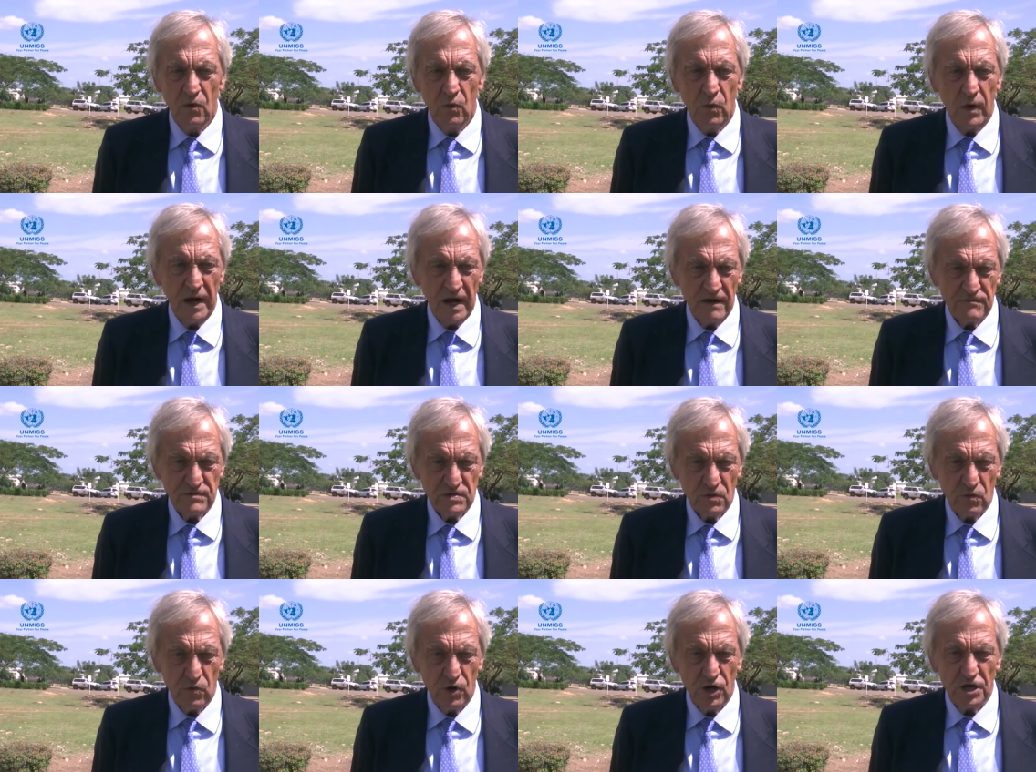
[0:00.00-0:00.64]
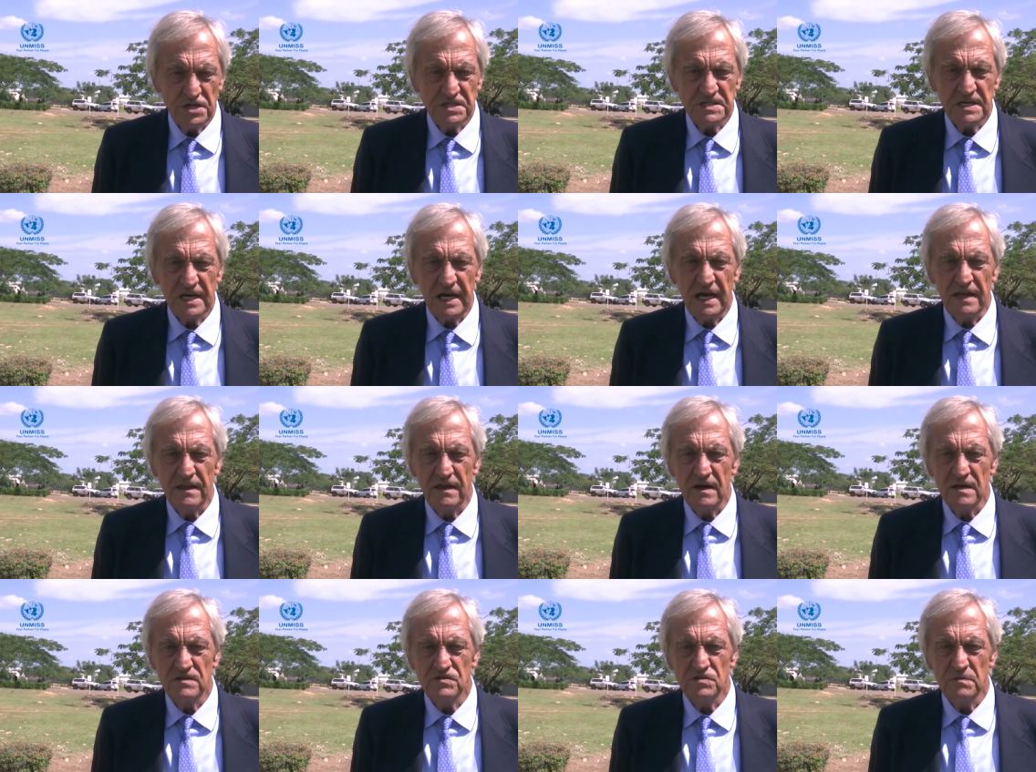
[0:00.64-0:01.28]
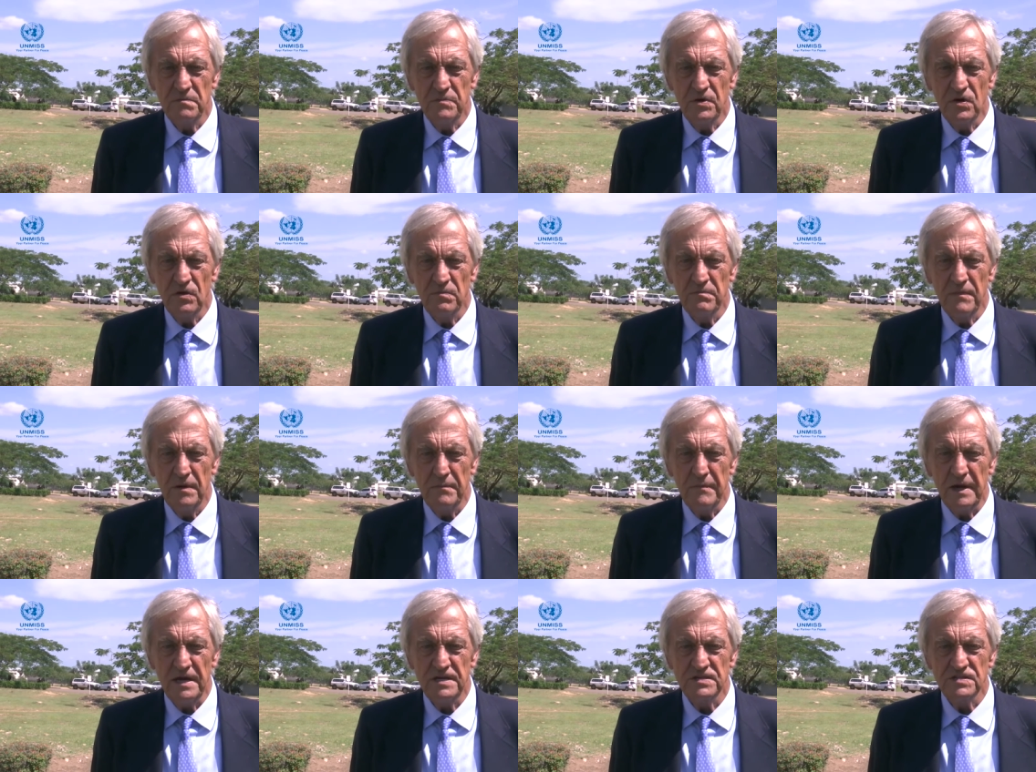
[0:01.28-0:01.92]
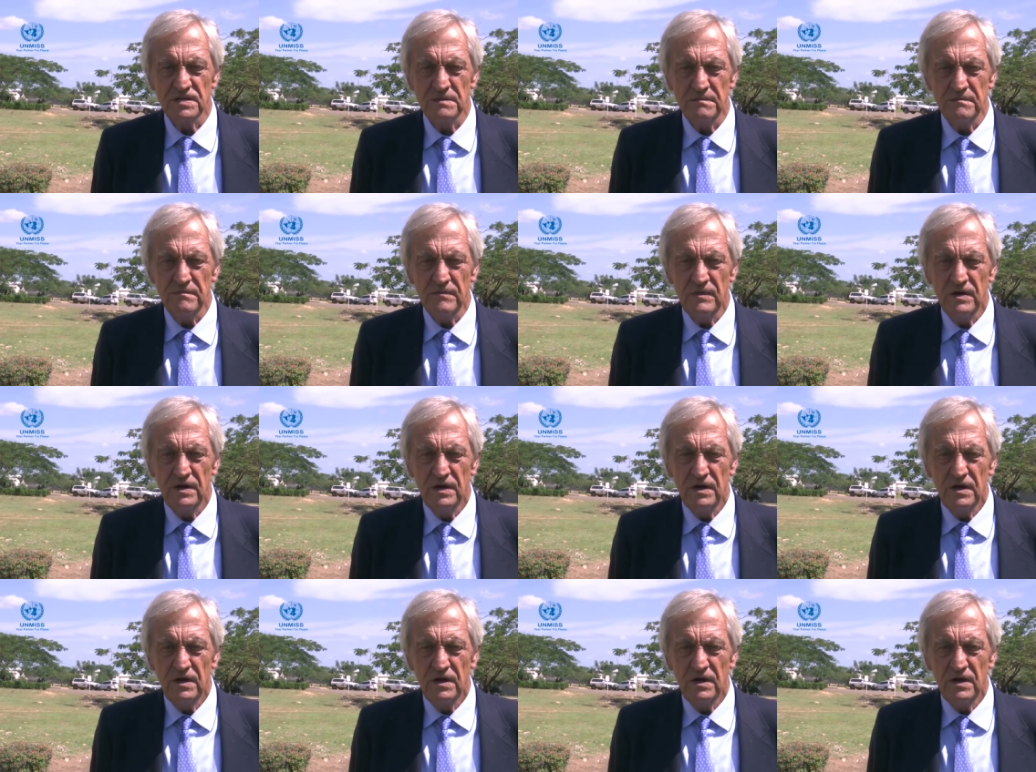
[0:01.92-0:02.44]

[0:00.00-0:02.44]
We have to work together to build momentum,